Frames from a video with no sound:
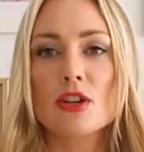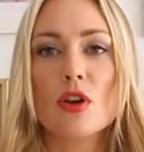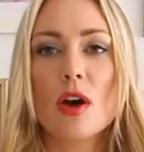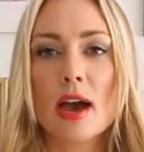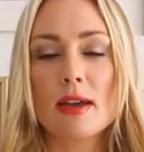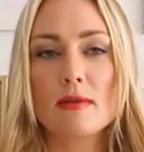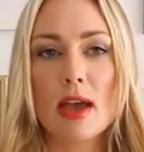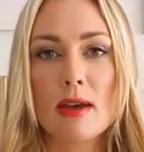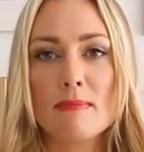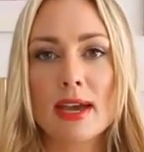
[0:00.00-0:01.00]

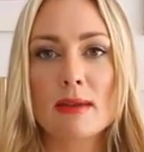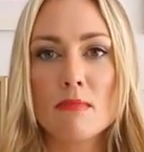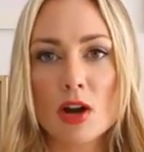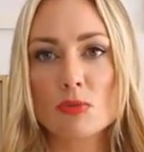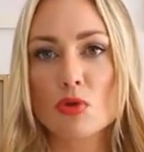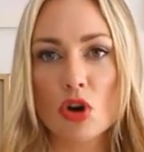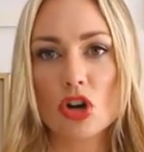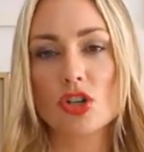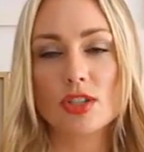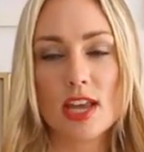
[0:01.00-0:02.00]
I make a much more
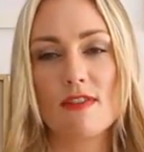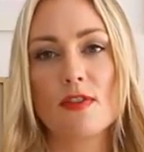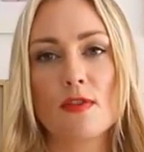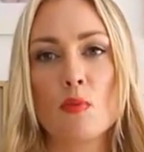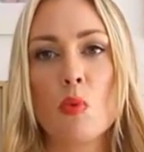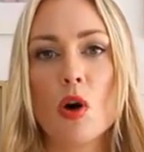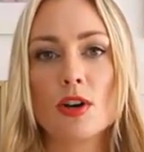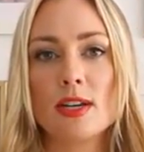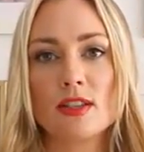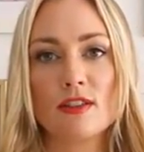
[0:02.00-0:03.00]
conscious effort of
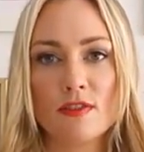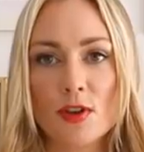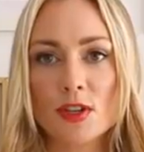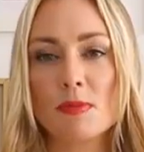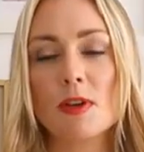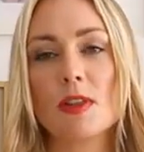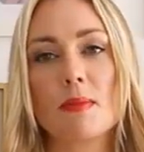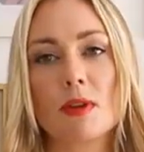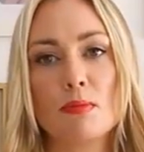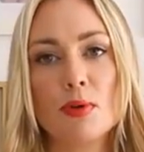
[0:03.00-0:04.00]
what is the first meal that
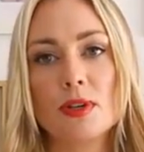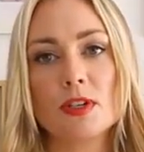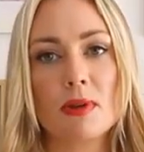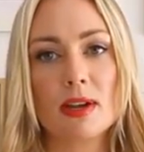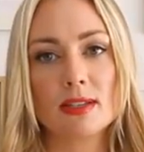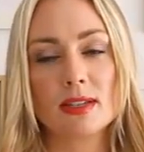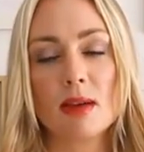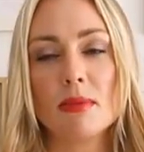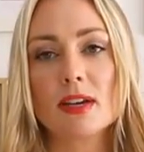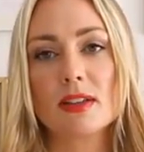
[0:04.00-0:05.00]
I'm going to put into my
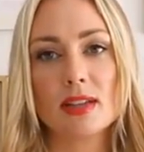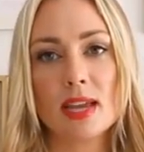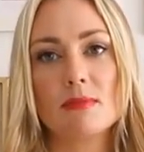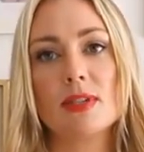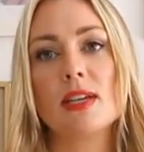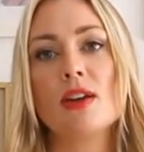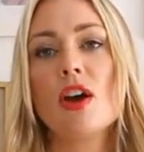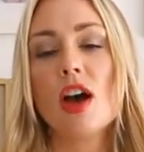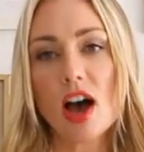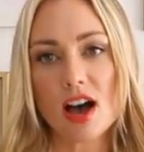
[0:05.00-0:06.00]
stomach that's empty
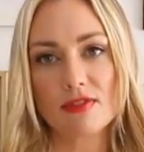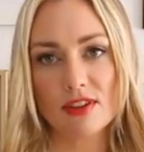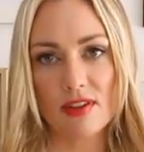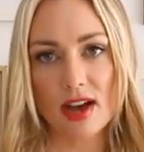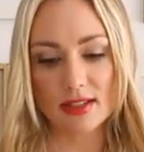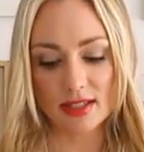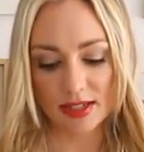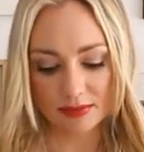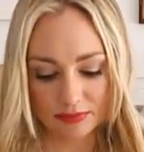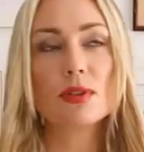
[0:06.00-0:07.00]
after fasting.
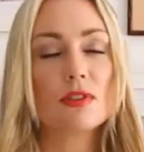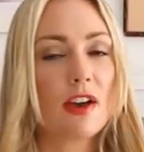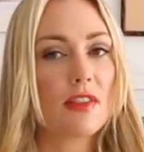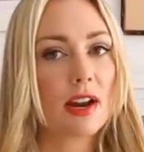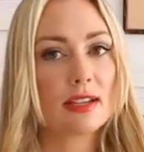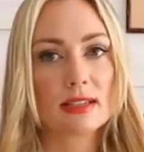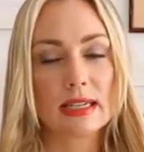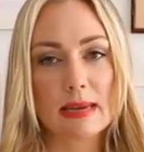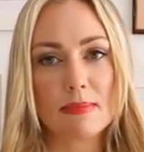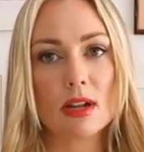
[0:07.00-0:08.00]
I also find that I
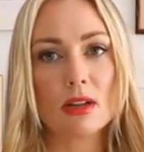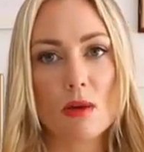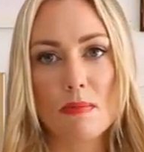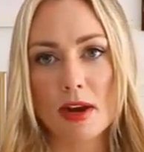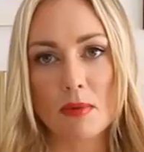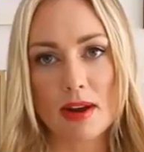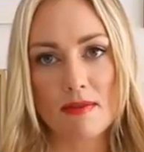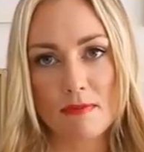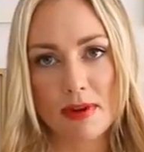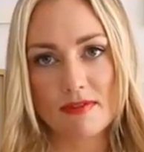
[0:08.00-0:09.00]
sleep a lot better when
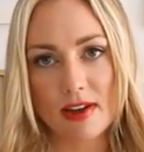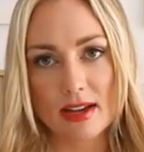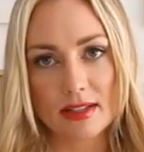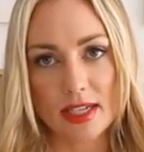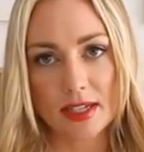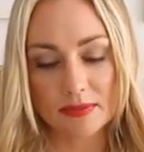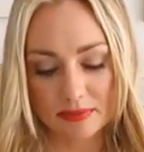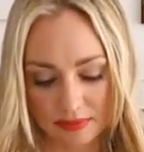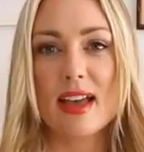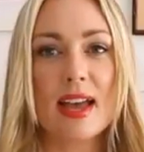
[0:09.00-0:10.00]
I've been fasting.
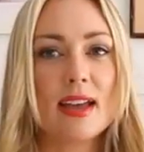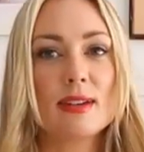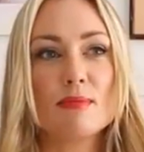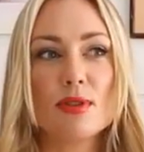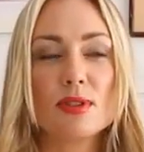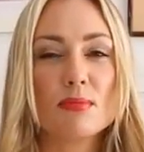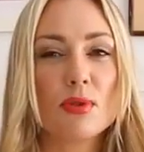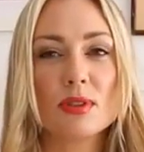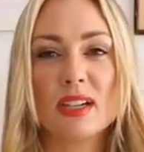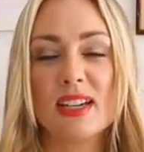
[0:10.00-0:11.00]
And most
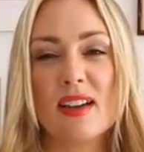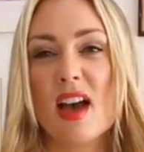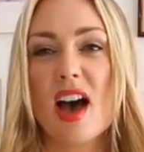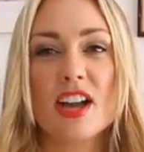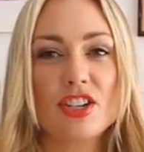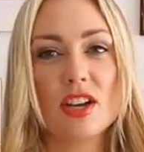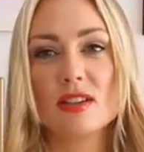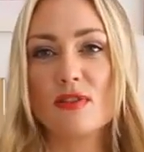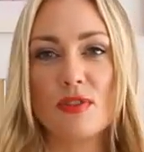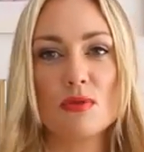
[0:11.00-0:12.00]
importantly, I
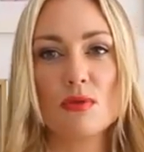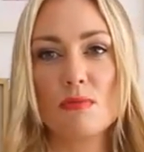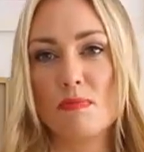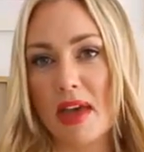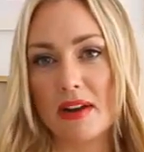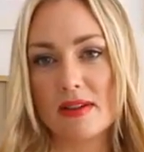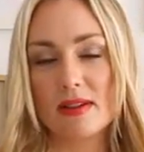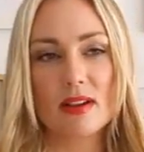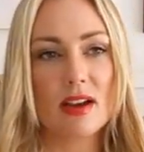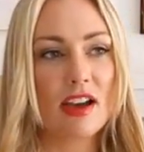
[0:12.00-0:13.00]
just feel better.
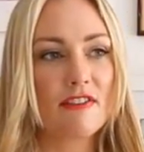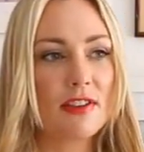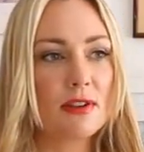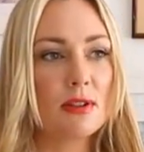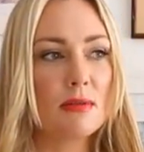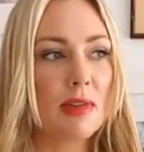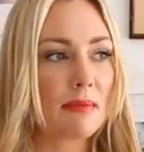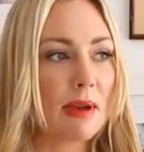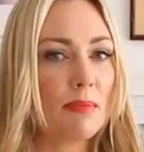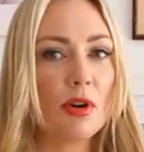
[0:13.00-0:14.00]
I feel
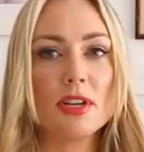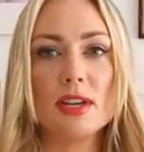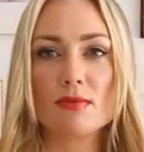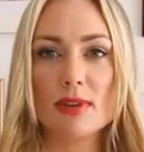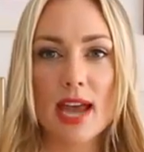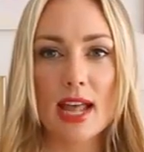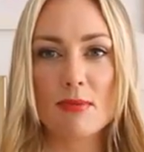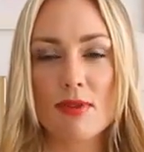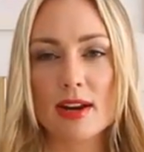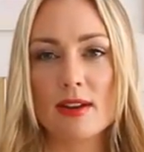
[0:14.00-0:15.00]
like my body has
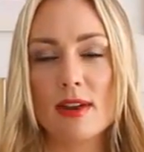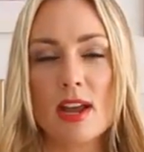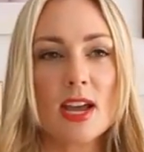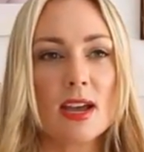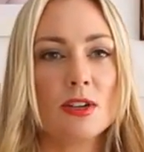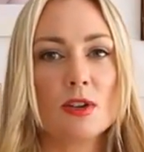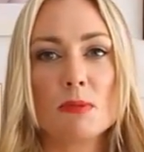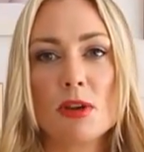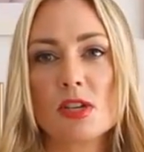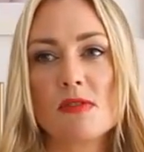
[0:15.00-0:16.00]
recalibrated,
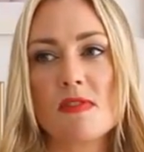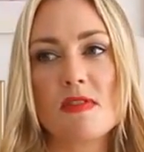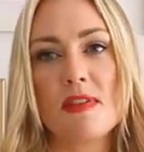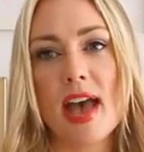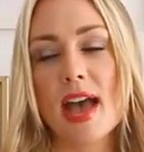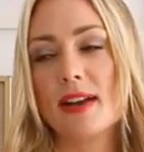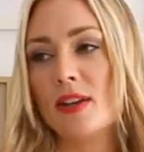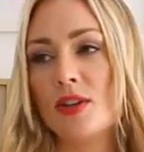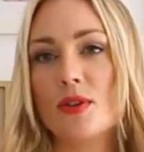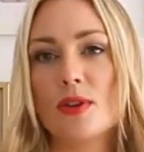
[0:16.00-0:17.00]
especially if I've had,
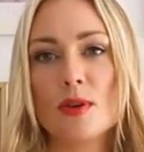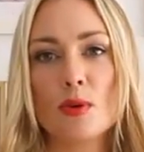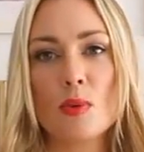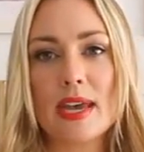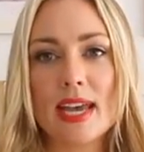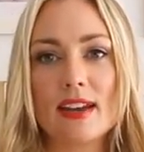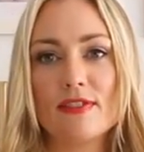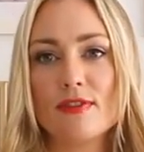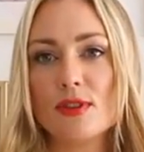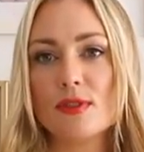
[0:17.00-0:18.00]
a weekend
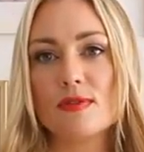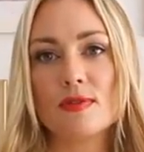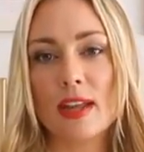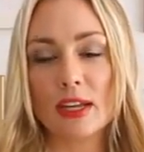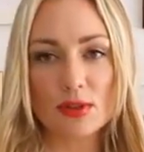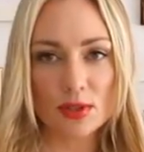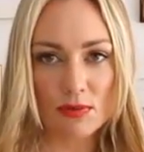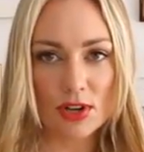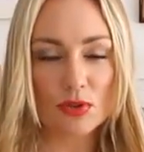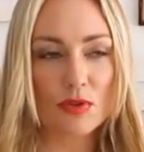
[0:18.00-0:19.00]
full of like lots of
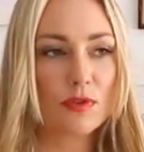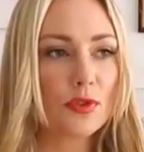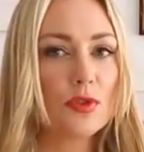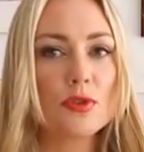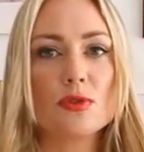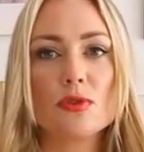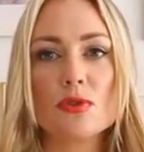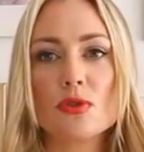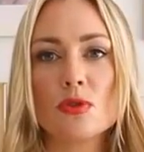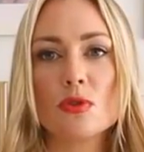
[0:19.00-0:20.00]
restaurant food
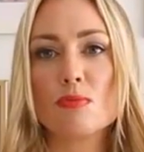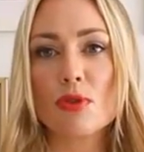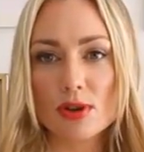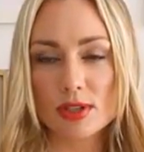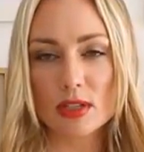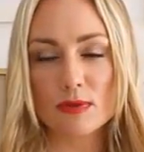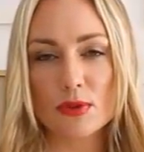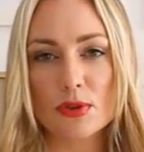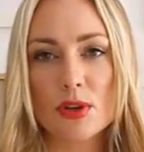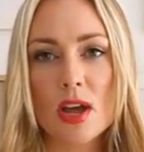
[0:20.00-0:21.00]
or processed
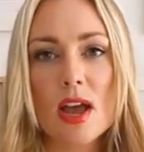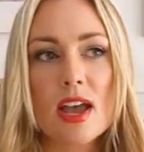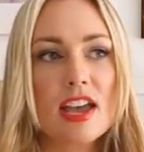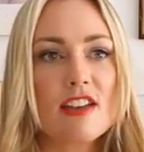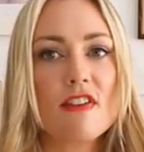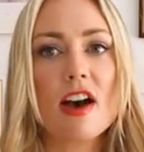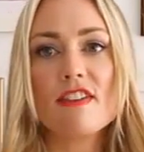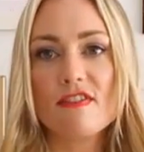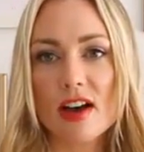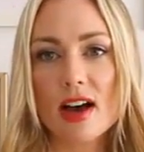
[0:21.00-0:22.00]
food. If I
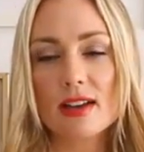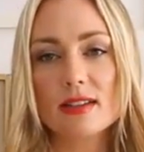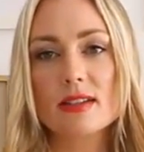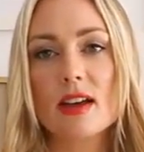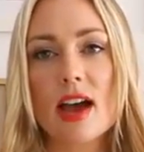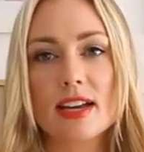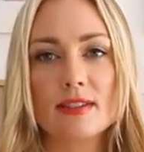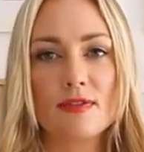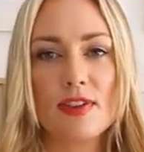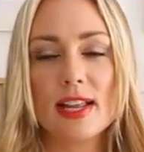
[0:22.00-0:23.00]
fast, I
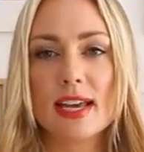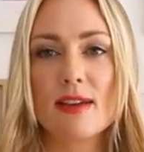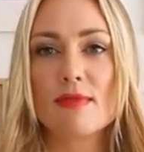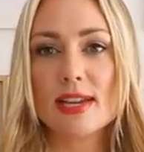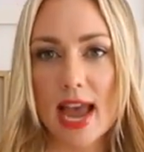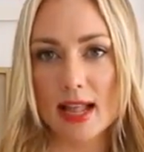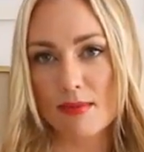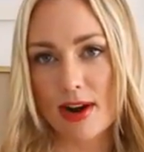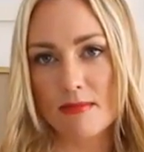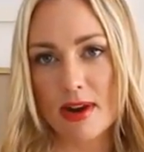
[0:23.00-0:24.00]
feel like I've
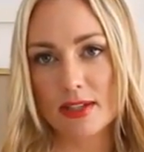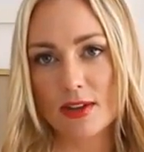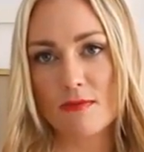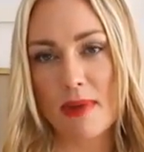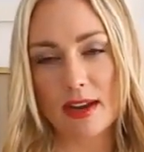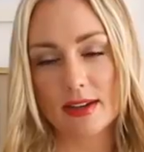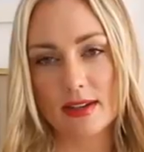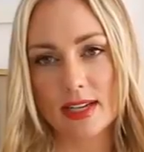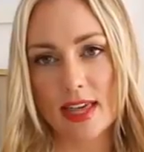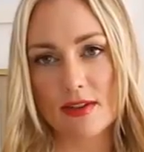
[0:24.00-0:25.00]
recalibrated myself back
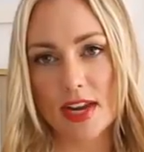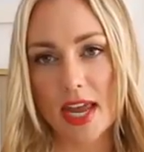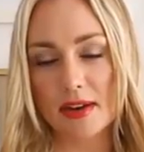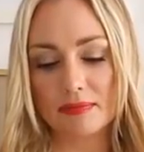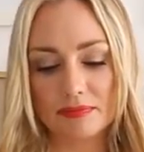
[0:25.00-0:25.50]
together again.